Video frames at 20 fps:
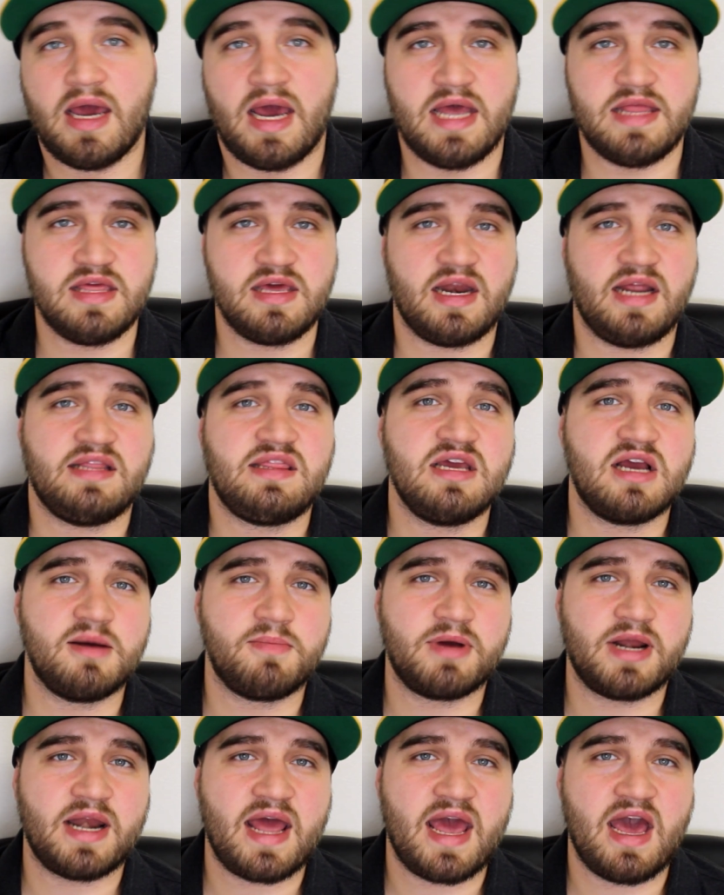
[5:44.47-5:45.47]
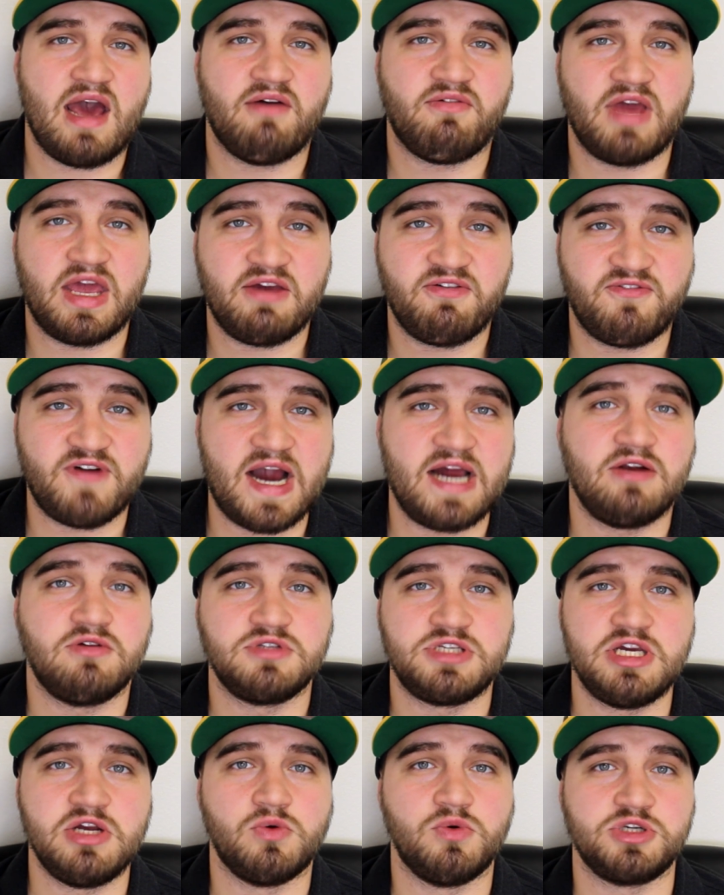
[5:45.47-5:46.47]
And then I think I'm going to have a final
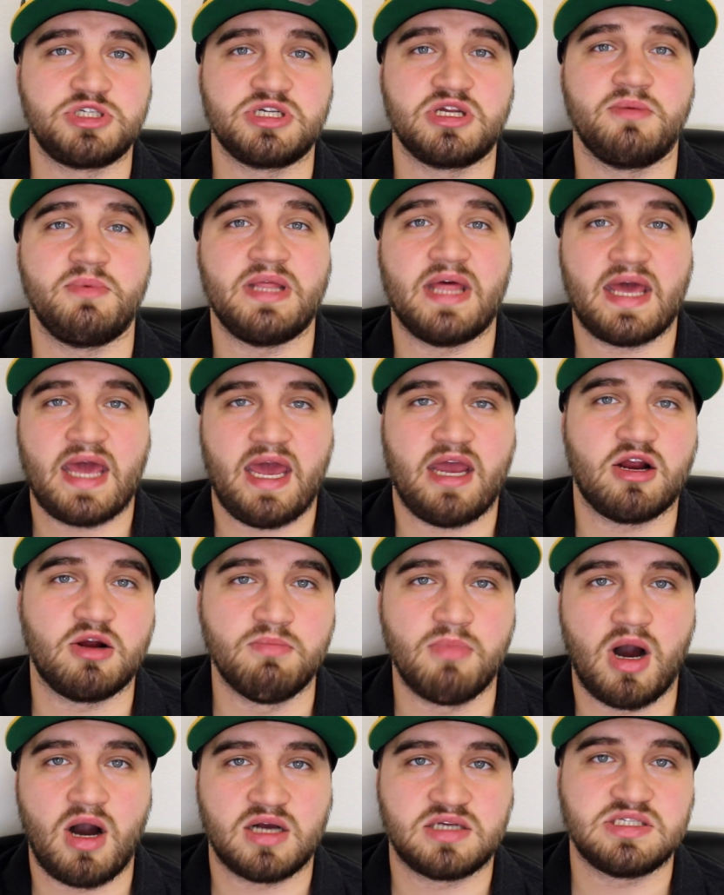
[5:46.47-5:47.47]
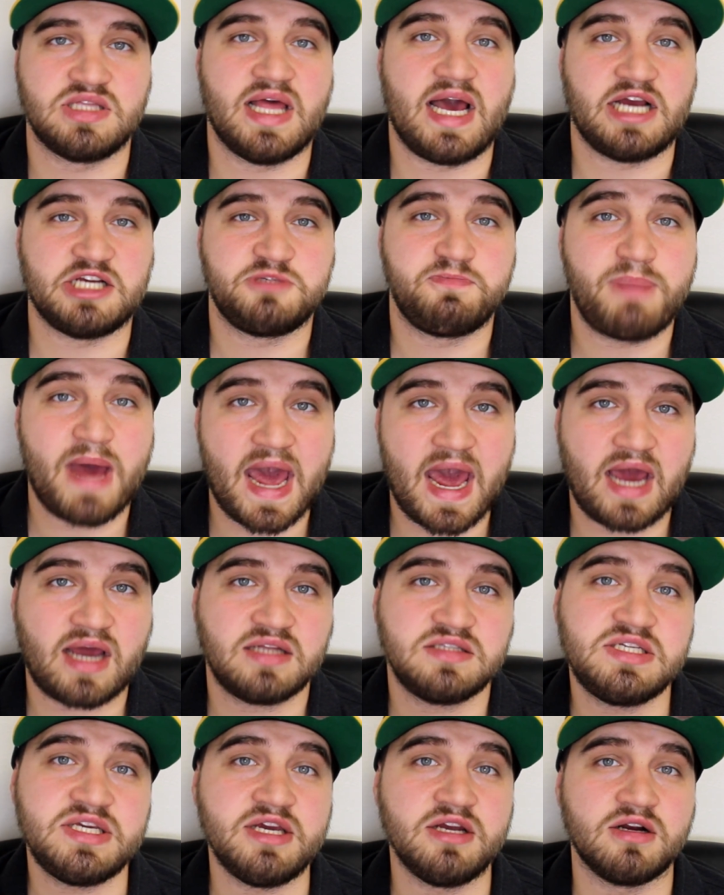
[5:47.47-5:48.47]
tier, which is going to be the hanger box /
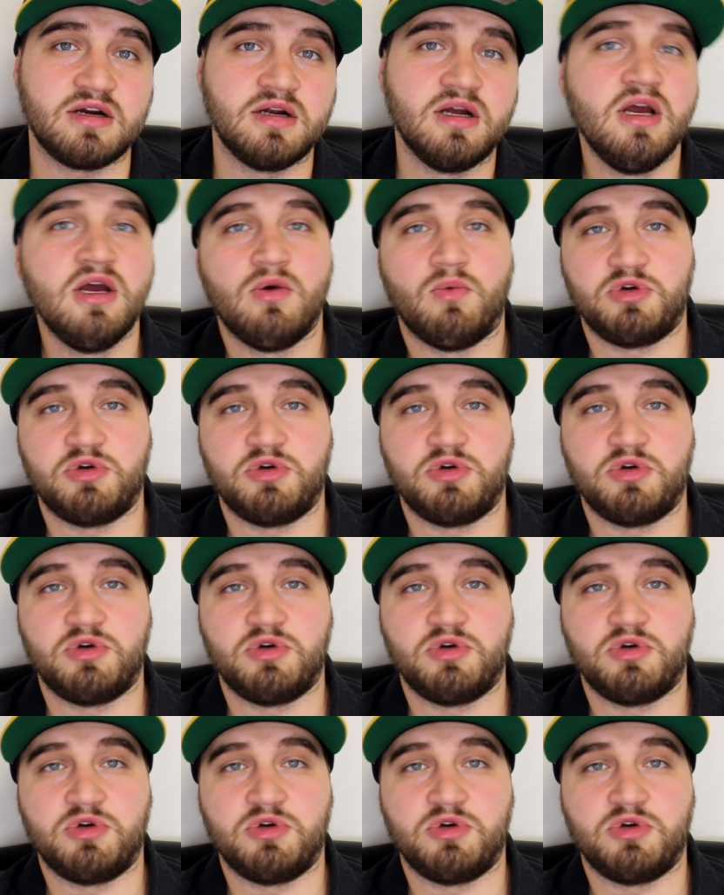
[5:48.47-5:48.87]
pack tier,